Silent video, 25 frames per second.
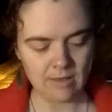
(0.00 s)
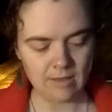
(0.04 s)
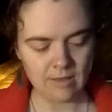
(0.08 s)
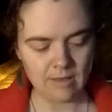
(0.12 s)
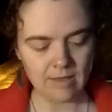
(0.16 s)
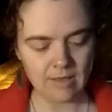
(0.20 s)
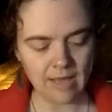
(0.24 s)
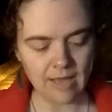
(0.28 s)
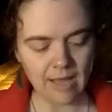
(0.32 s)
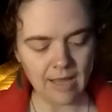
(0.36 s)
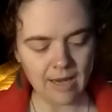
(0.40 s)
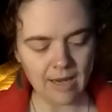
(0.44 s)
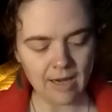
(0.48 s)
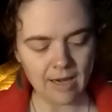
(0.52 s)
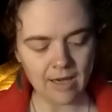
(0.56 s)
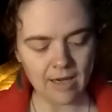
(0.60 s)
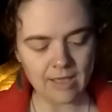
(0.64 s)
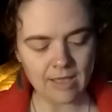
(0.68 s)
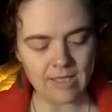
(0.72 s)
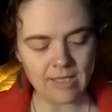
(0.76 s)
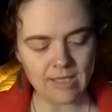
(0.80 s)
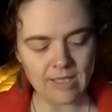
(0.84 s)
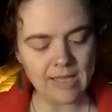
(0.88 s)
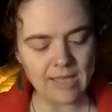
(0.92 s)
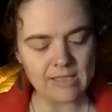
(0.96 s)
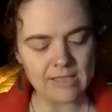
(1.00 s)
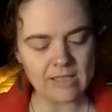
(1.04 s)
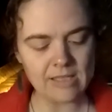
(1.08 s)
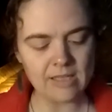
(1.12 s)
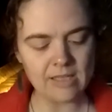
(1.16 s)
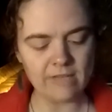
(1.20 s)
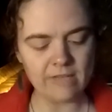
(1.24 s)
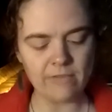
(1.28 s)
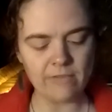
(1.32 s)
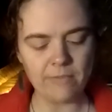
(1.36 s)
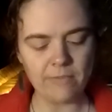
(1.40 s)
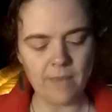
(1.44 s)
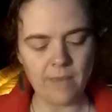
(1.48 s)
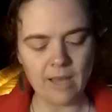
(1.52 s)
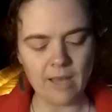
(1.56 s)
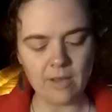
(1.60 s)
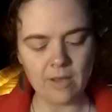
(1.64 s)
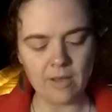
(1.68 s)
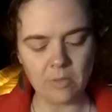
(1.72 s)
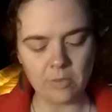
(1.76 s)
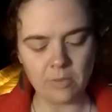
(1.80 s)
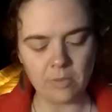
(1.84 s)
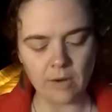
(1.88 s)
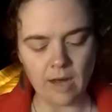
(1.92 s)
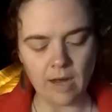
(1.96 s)
The air, it tasted of
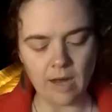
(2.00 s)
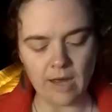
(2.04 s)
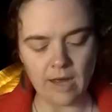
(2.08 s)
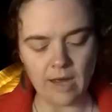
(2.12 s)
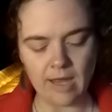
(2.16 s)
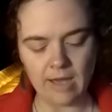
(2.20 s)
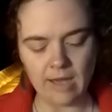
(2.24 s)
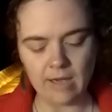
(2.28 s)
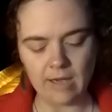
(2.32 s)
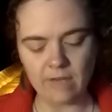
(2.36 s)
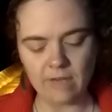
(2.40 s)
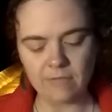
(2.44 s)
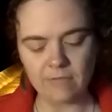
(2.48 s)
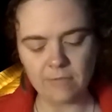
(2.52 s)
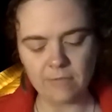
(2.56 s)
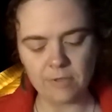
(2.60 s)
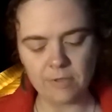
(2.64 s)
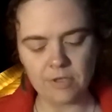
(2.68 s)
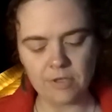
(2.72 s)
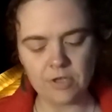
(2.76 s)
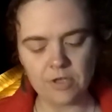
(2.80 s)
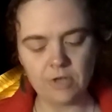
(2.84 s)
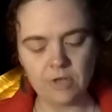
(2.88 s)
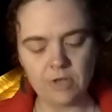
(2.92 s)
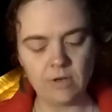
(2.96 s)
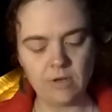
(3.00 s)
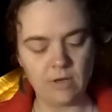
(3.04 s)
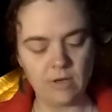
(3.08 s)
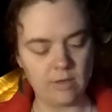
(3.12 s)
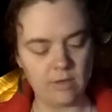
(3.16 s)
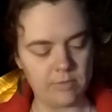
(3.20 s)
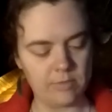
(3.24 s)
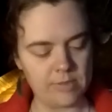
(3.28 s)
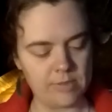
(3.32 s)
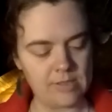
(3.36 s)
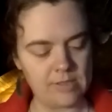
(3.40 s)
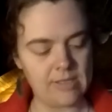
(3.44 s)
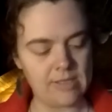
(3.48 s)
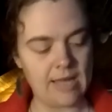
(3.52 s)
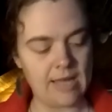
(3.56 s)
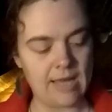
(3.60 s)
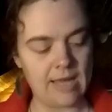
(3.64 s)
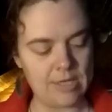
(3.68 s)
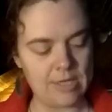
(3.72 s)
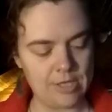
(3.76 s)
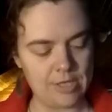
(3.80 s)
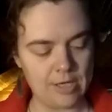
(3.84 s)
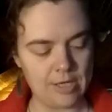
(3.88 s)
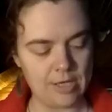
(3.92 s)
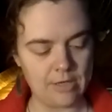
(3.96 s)
pickle brine, of prosciutto,
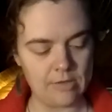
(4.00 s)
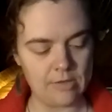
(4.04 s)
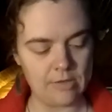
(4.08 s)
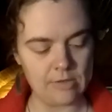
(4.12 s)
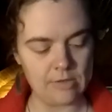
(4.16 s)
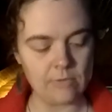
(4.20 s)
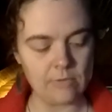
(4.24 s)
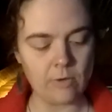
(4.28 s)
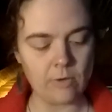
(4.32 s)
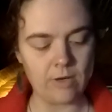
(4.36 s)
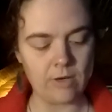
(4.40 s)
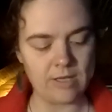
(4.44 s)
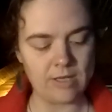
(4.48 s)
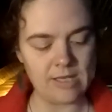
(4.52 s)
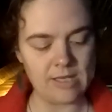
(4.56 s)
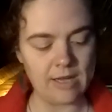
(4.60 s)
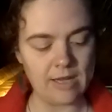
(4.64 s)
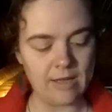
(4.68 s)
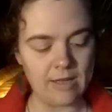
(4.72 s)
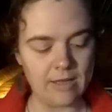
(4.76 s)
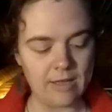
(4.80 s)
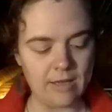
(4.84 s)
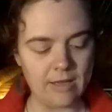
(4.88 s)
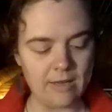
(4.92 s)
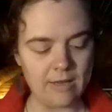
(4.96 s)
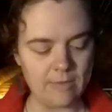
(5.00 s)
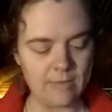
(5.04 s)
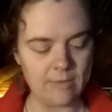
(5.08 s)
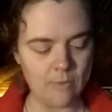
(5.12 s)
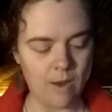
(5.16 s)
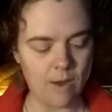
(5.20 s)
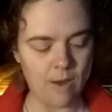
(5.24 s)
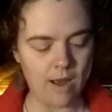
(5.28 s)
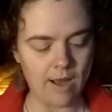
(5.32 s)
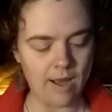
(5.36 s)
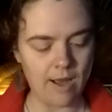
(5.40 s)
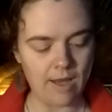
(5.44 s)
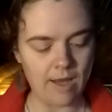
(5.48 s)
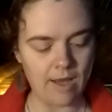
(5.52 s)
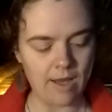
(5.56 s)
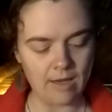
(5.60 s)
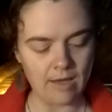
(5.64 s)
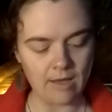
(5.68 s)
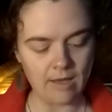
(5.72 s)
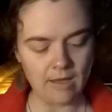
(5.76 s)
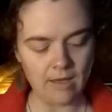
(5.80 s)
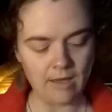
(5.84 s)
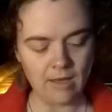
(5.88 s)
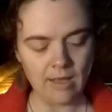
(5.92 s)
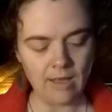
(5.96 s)
pistachios, mortadella, and wine,
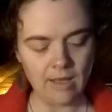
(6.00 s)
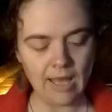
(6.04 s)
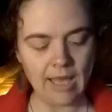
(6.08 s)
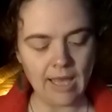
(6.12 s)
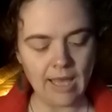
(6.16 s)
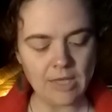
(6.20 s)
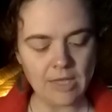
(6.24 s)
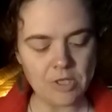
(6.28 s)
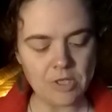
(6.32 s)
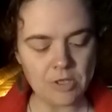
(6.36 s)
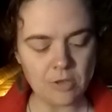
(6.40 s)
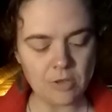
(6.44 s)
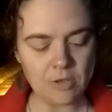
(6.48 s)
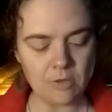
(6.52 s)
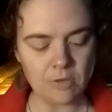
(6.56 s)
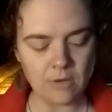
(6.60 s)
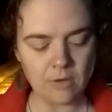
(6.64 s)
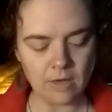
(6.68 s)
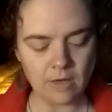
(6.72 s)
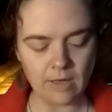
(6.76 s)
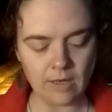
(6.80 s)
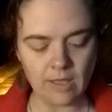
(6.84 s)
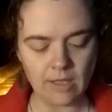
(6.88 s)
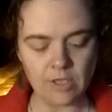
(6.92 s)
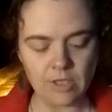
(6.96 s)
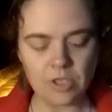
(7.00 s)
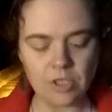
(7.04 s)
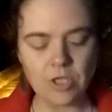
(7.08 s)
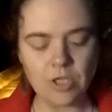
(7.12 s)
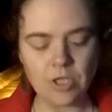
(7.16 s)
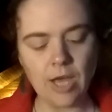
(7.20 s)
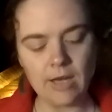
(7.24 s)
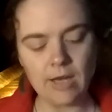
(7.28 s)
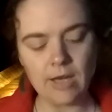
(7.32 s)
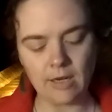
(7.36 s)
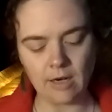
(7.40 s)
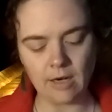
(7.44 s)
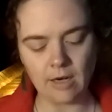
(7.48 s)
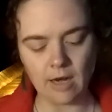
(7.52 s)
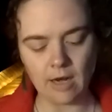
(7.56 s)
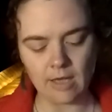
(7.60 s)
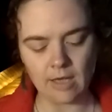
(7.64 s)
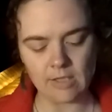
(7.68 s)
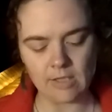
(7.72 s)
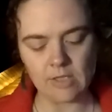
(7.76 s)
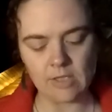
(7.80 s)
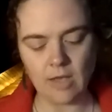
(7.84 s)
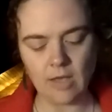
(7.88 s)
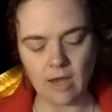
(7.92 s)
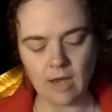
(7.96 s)
aged Gouda and cheddar,
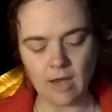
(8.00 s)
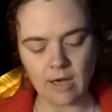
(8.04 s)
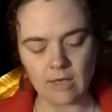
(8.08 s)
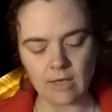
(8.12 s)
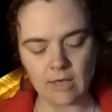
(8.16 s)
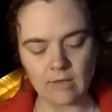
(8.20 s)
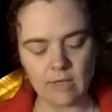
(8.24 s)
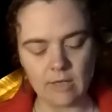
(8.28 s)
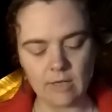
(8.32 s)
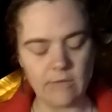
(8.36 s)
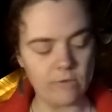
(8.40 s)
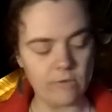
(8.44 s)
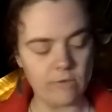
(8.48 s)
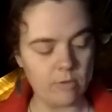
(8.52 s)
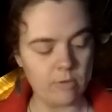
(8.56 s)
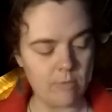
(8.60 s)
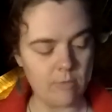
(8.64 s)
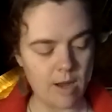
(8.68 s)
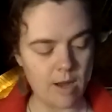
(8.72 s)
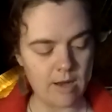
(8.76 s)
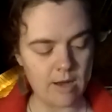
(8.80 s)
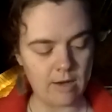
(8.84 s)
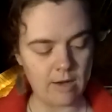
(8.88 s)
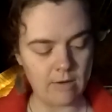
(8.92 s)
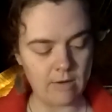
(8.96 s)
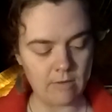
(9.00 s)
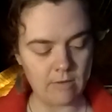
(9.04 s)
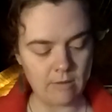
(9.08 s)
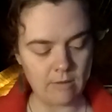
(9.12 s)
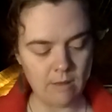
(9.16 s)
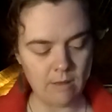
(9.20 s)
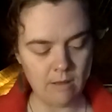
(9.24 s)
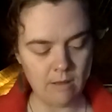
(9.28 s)
Asiago and Romano,